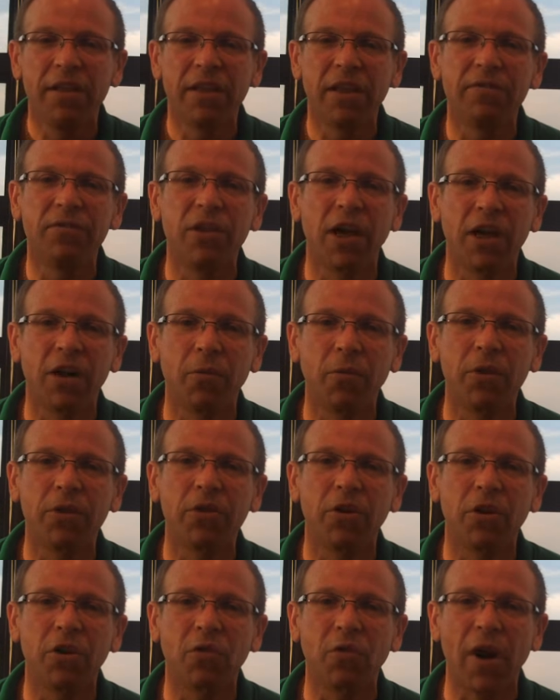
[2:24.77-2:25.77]
They've done it
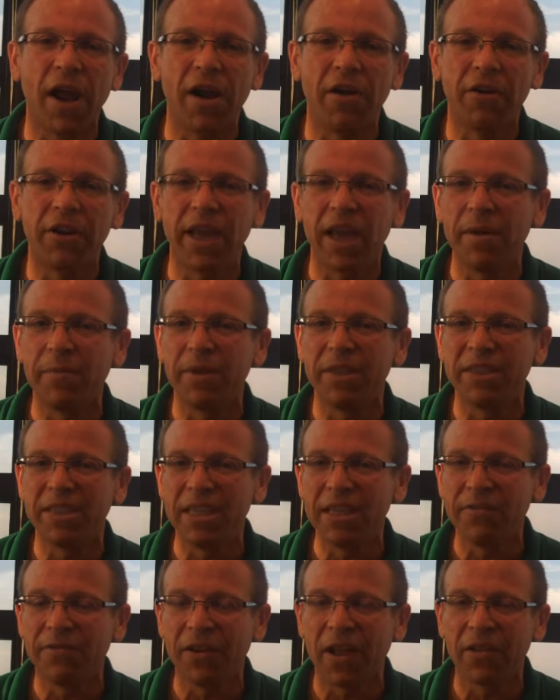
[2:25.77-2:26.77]
with their ground game and
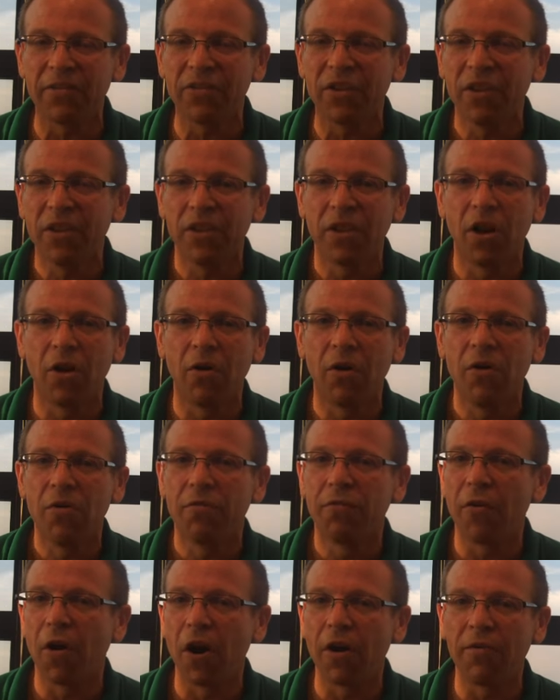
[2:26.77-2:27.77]
defense. You know,
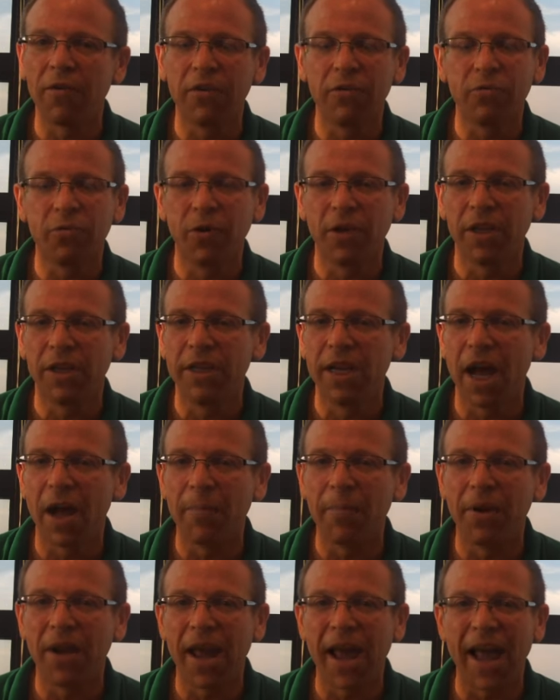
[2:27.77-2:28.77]
Favre has really
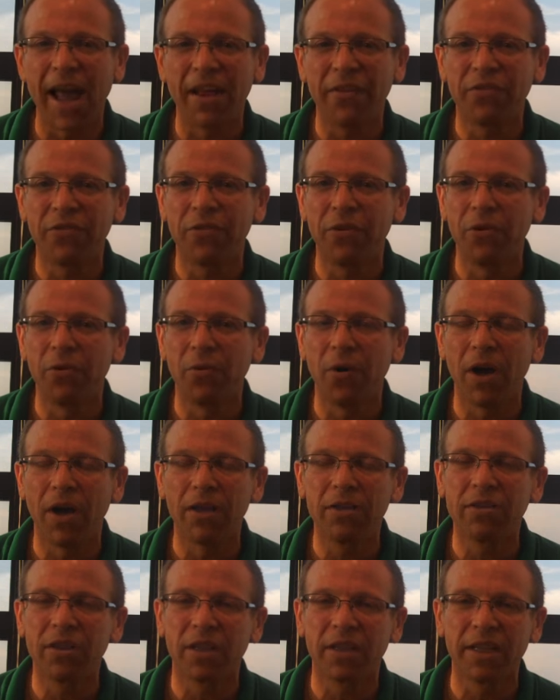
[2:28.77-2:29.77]
not been asked to
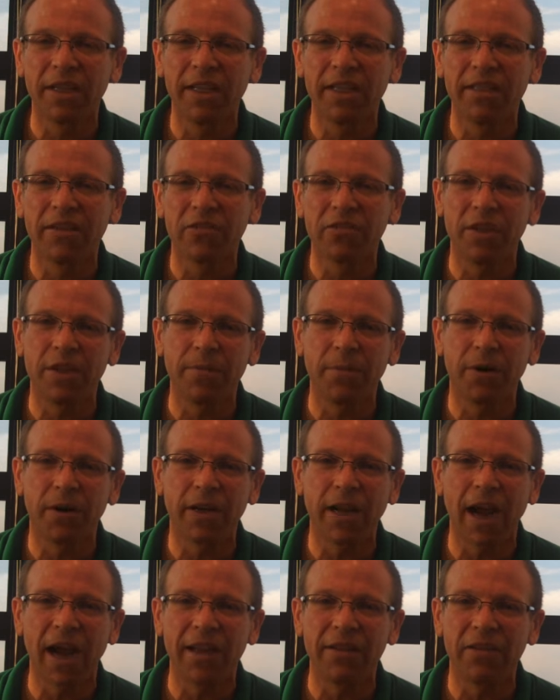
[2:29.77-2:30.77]
lead this team or
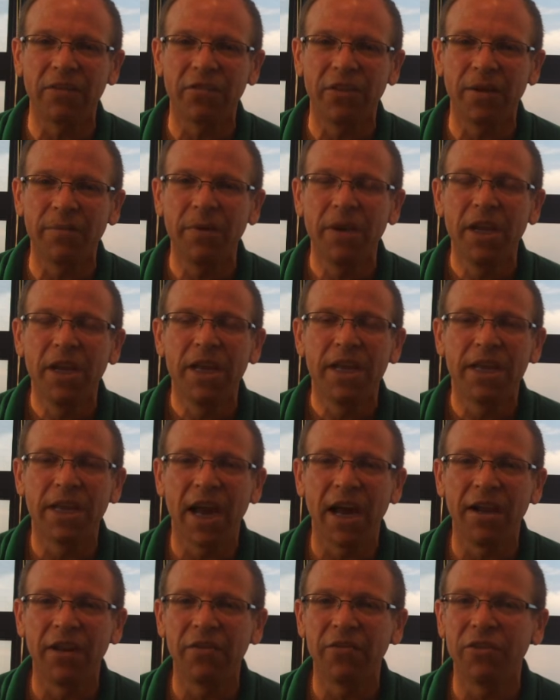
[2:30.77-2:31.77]
to guide this team. He
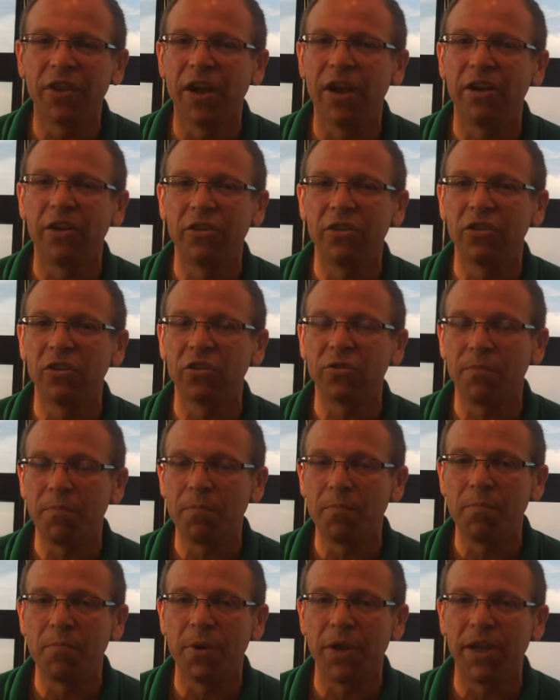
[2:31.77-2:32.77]
kind of is there just
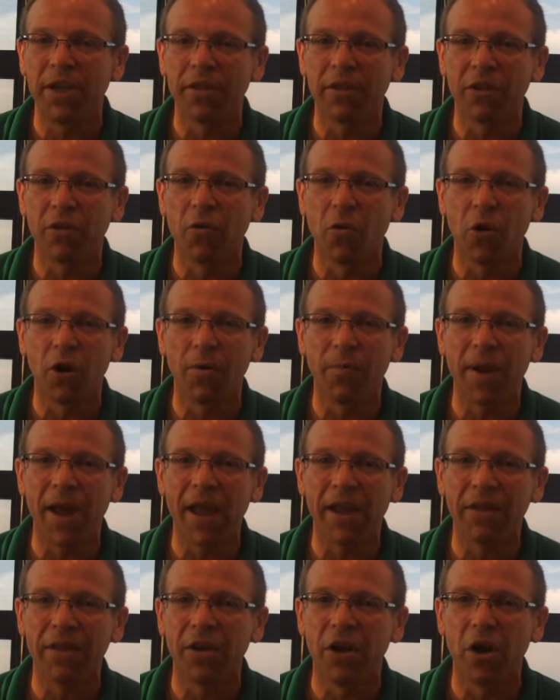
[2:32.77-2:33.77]
being the
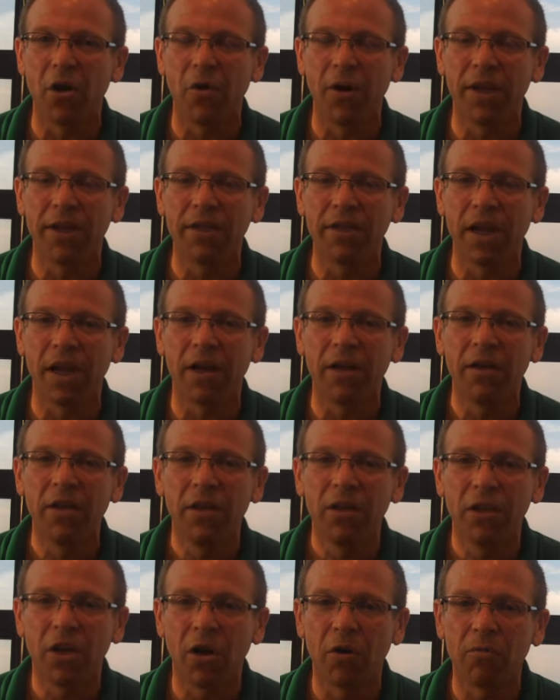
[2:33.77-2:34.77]
quarterback,
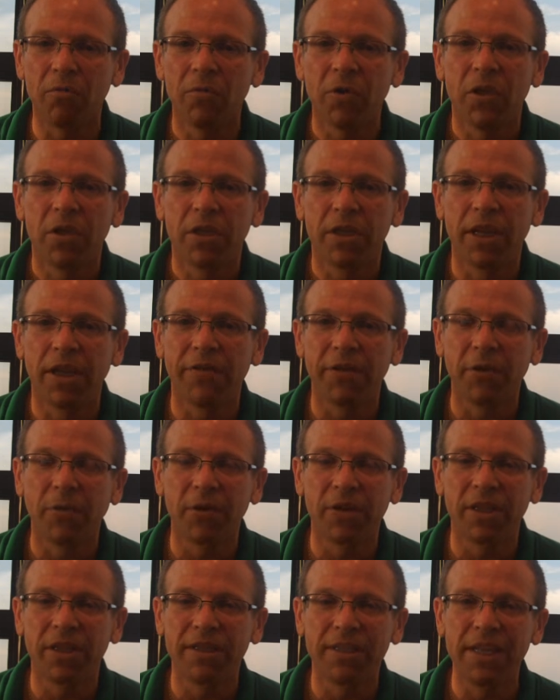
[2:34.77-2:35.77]
giving
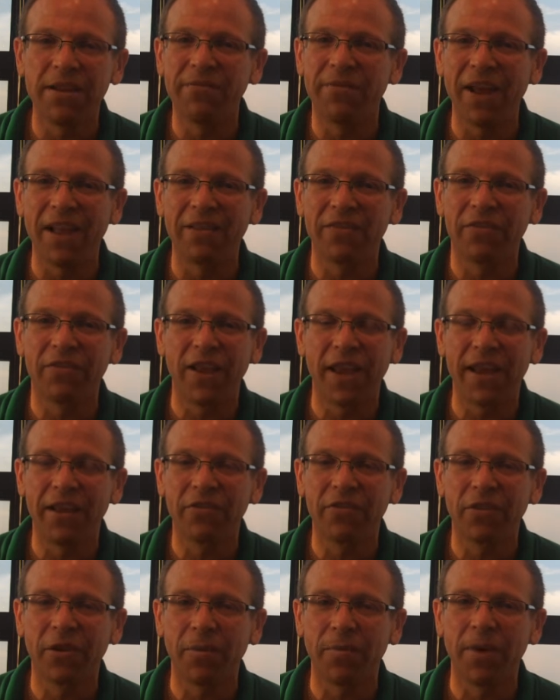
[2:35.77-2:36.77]
what the defense
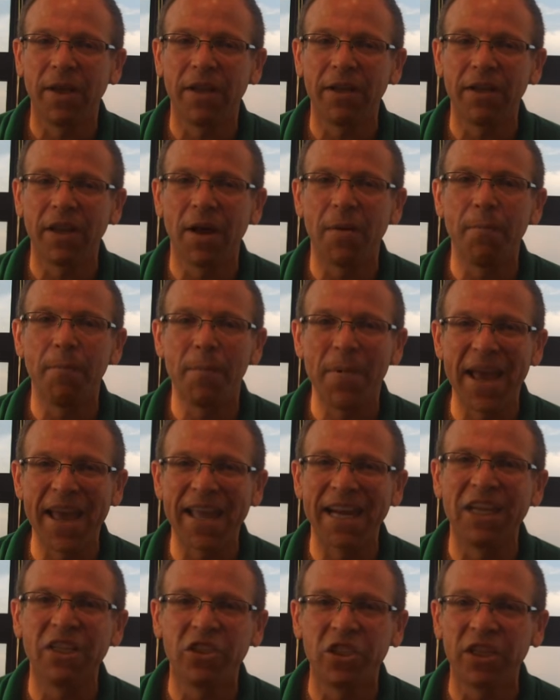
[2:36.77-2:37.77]
takes him and
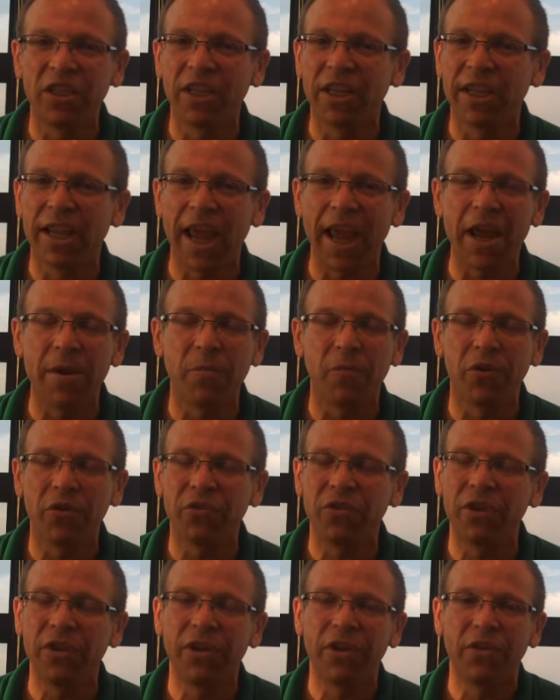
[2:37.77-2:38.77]
managing the game,
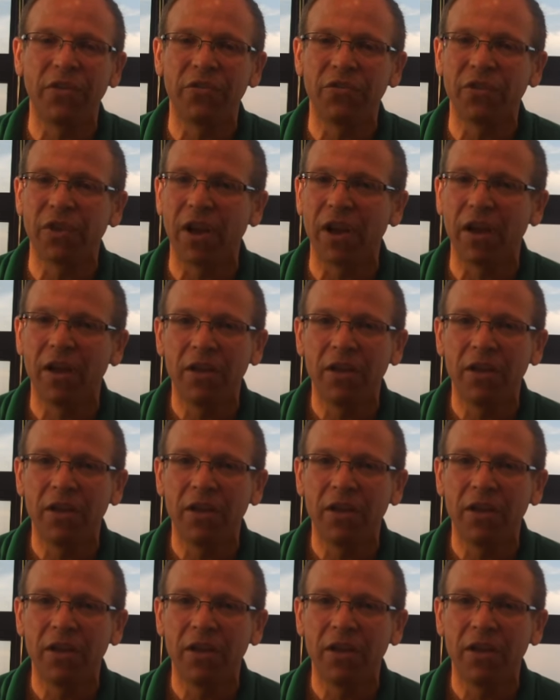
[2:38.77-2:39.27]
which he is,